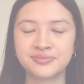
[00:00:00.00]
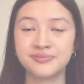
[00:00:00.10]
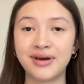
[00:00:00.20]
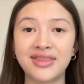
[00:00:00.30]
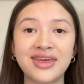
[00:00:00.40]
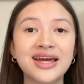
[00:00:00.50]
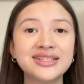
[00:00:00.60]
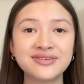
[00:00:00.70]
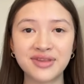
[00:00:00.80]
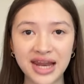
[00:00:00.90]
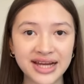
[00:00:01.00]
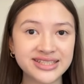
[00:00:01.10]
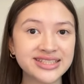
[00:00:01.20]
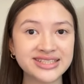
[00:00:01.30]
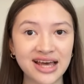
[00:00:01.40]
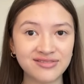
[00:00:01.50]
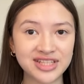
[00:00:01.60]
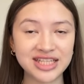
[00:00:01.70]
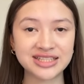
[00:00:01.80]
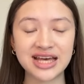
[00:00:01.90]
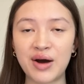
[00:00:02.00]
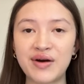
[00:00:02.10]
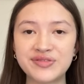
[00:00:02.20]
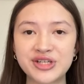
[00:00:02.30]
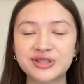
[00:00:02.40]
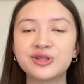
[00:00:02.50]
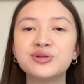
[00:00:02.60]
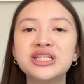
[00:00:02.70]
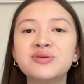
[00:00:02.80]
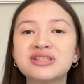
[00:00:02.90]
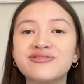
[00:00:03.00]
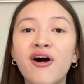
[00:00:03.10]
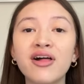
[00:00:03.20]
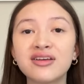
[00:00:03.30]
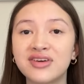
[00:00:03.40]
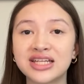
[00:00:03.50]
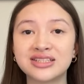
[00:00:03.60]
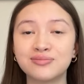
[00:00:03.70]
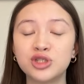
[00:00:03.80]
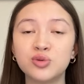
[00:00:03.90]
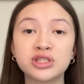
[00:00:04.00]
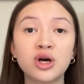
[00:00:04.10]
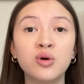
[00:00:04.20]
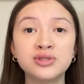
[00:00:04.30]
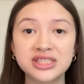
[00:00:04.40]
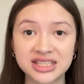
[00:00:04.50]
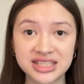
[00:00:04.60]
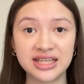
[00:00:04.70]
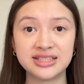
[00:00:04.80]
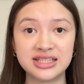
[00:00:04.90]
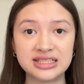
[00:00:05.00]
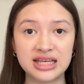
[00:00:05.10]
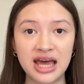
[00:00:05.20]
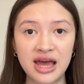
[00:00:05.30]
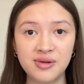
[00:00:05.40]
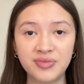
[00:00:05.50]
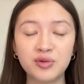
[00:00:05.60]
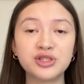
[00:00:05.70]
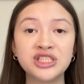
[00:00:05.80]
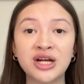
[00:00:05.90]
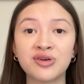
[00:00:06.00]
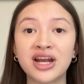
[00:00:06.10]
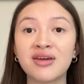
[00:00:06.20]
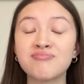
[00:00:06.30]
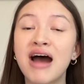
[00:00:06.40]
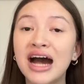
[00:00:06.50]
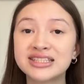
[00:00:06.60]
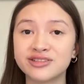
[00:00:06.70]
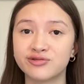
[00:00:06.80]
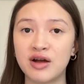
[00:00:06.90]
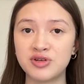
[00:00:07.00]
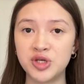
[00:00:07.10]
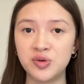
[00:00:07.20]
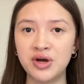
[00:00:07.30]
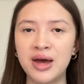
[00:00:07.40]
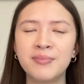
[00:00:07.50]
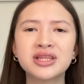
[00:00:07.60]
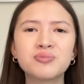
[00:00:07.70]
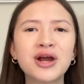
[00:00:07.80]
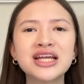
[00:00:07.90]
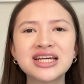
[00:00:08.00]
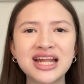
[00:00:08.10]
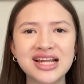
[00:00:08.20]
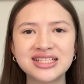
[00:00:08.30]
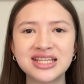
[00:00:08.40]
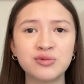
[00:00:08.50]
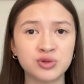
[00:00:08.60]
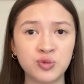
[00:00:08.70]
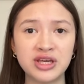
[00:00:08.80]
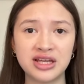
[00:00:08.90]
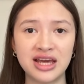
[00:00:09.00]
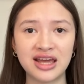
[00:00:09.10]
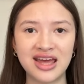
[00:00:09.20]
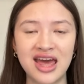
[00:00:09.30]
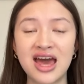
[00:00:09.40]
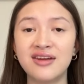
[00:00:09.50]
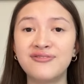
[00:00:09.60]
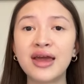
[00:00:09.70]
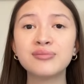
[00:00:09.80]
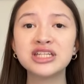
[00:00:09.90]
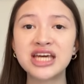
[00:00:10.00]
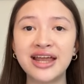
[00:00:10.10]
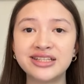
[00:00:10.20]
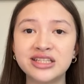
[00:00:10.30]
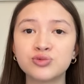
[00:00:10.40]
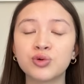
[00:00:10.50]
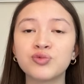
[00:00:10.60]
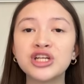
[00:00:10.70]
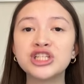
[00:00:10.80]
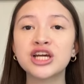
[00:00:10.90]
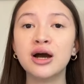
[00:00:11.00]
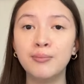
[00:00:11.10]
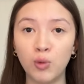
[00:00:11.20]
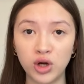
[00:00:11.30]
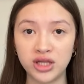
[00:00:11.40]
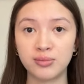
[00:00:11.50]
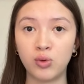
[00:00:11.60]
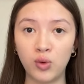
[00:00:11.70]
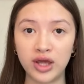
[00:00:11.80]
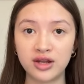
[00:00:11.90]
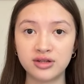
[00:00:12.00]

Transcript: By the end of the 1970s, however, Gucci was falling victim to its own successes. It was generating massive revenue, but the brand identity was weakening, and family tensions were reaching a boiling point.